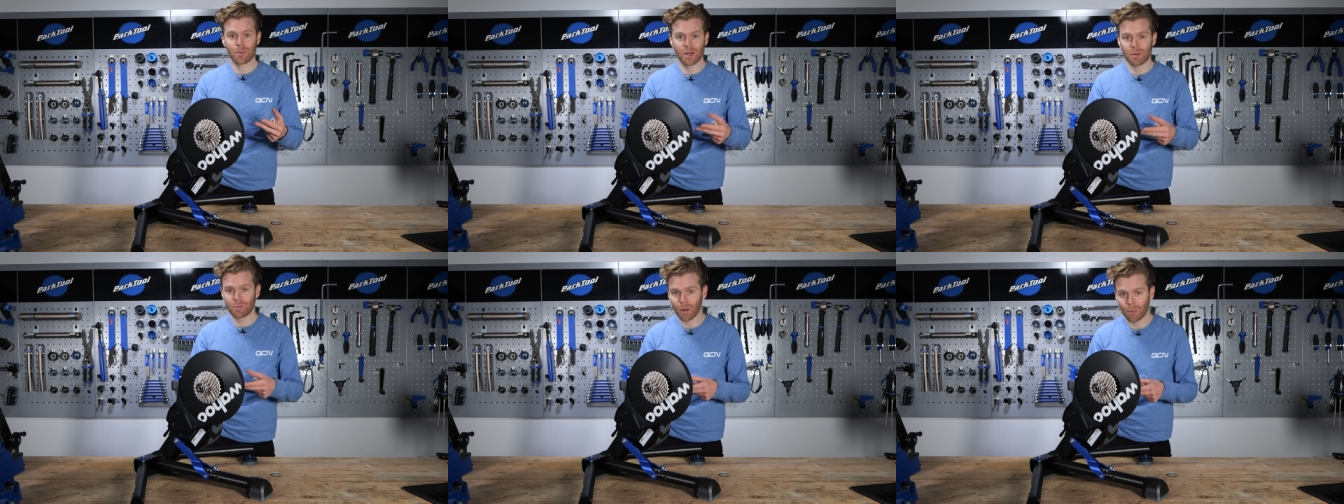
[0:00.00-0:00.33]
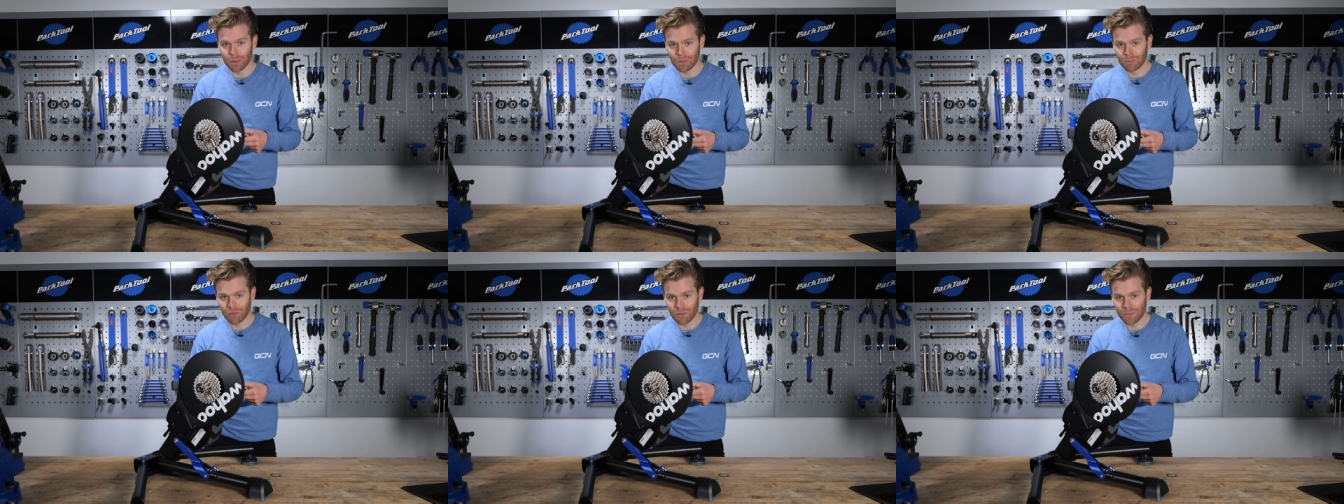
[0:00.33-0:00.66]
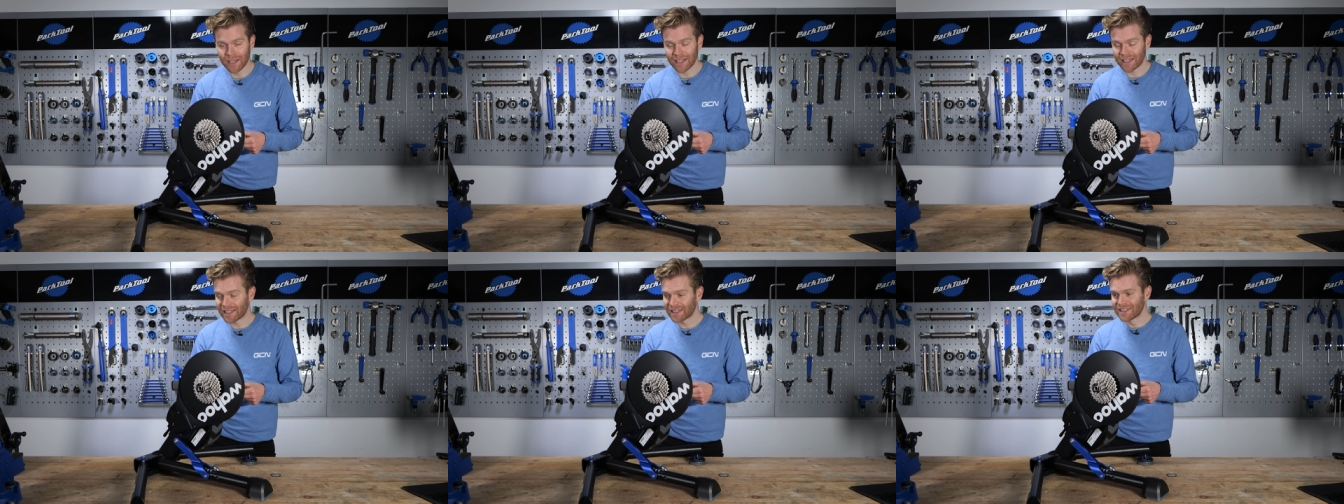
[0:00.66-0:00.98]
been a problem for
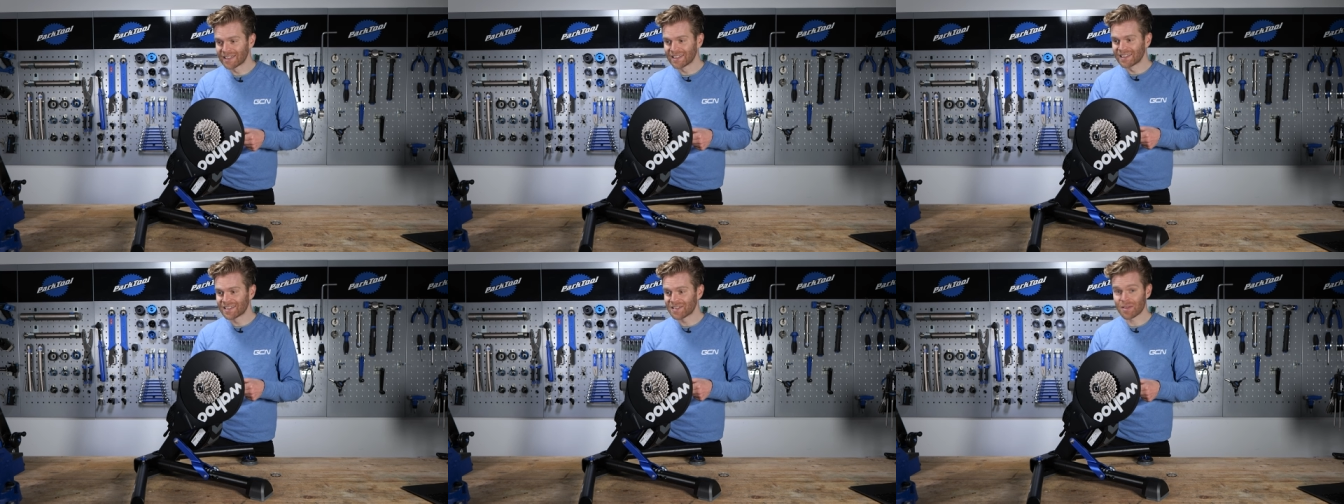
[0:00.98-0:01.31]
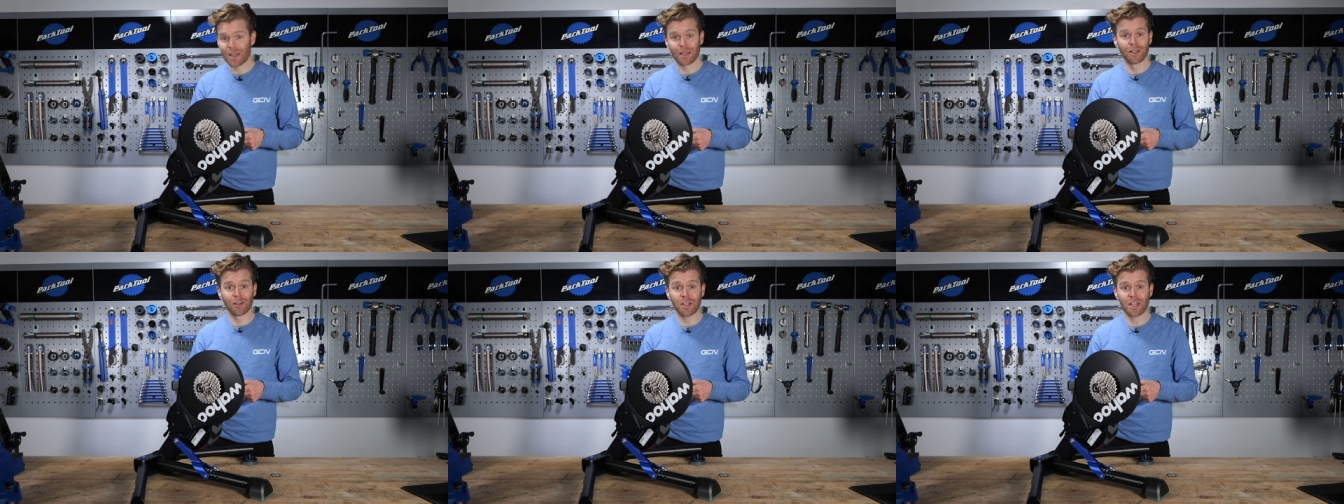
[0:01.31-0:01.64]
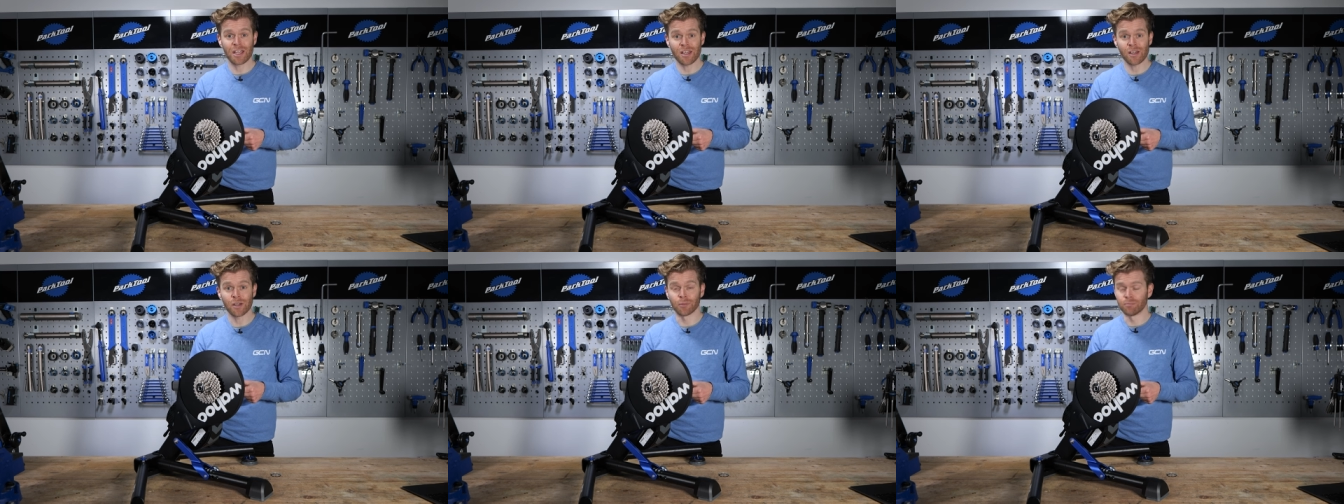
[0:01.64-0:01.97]
me, then look
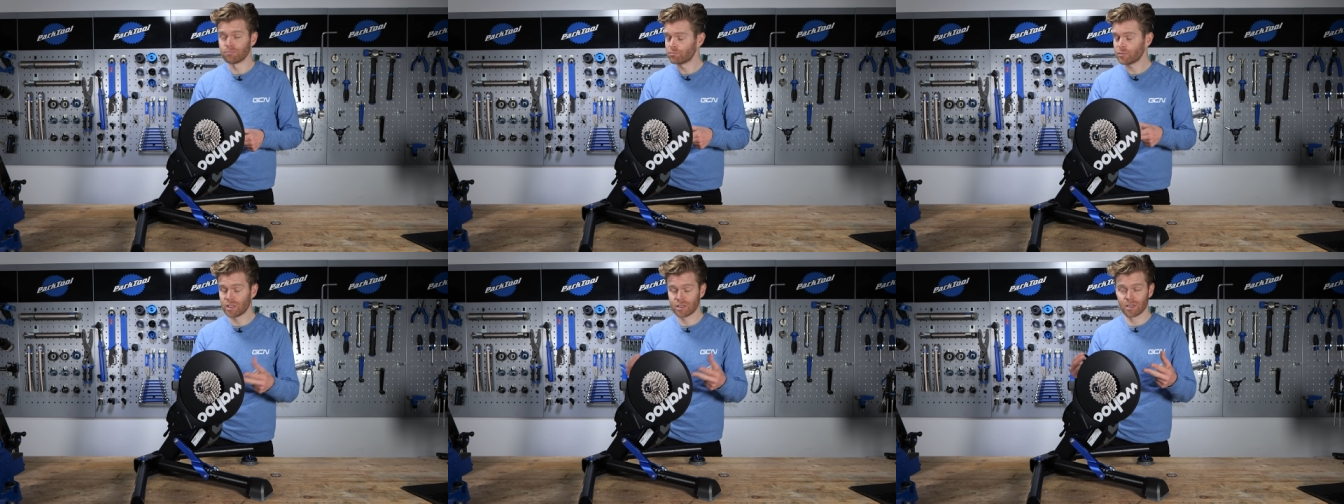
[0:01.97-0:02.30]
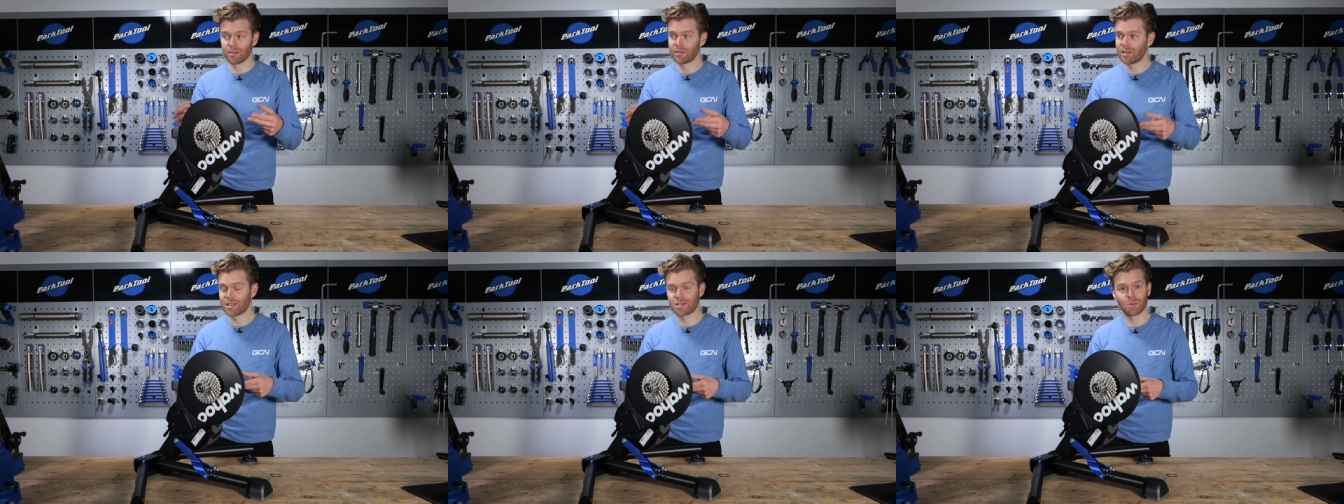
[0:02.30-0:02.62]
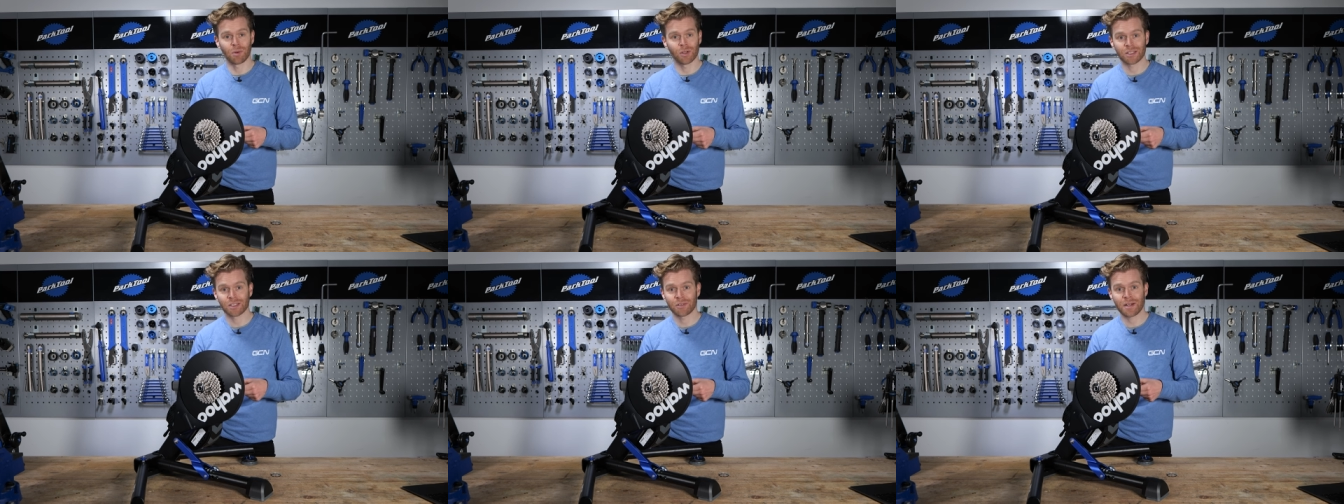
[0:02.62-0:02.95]
at you. You don't need to
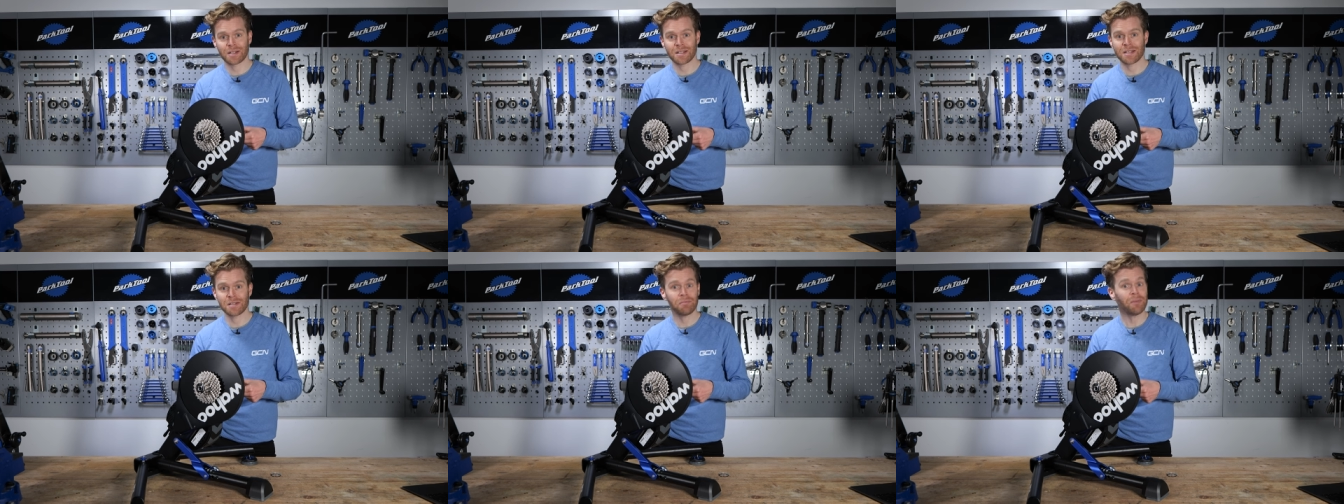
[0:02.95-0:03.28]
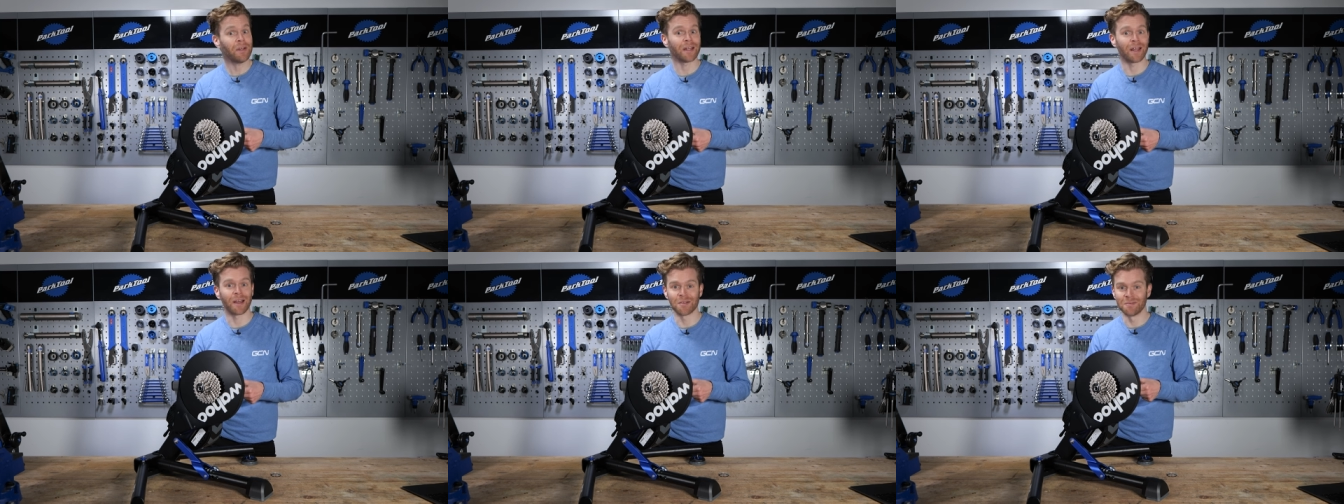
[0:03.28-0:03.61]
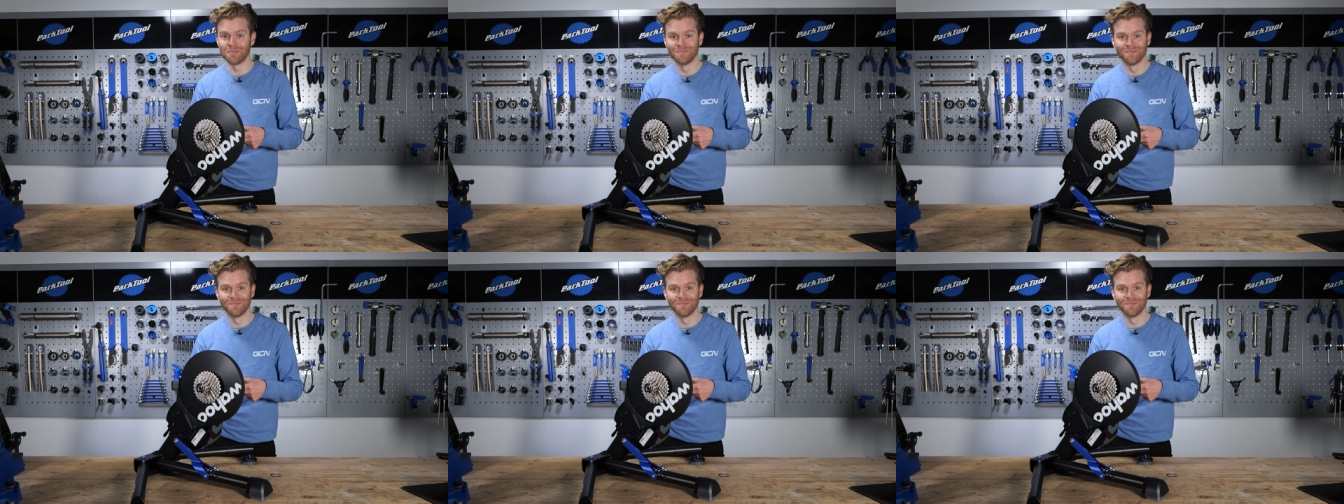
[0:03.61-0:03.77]
watch the rest of this video.